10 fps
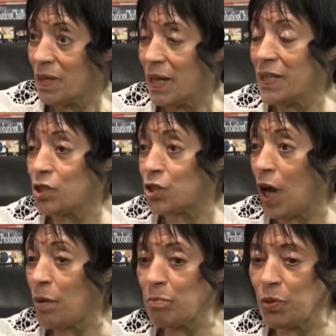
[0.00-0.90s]
In
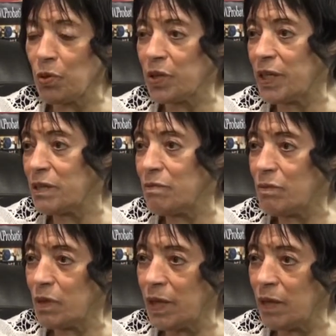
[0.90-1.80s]
Schaumburg and
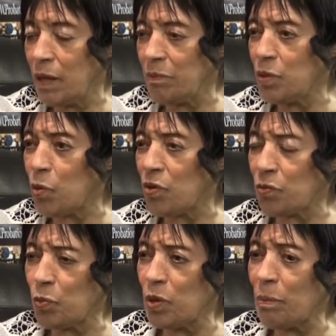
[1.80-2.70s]
up north,
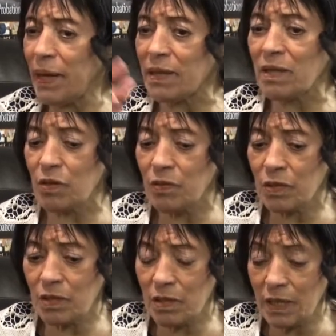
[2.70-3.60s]
Wilmette. The
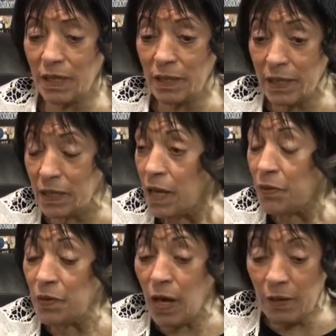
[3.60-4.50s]
killing,
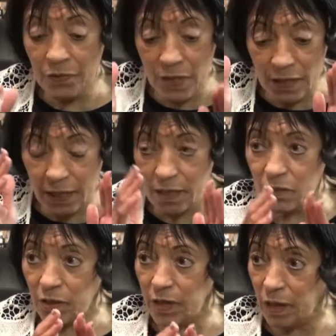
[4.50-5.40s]
these kids are
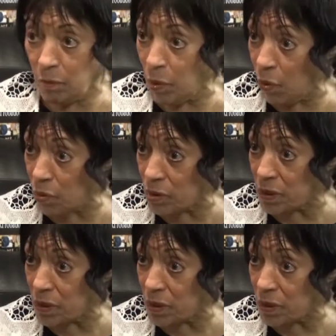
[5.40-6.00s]
getting bold.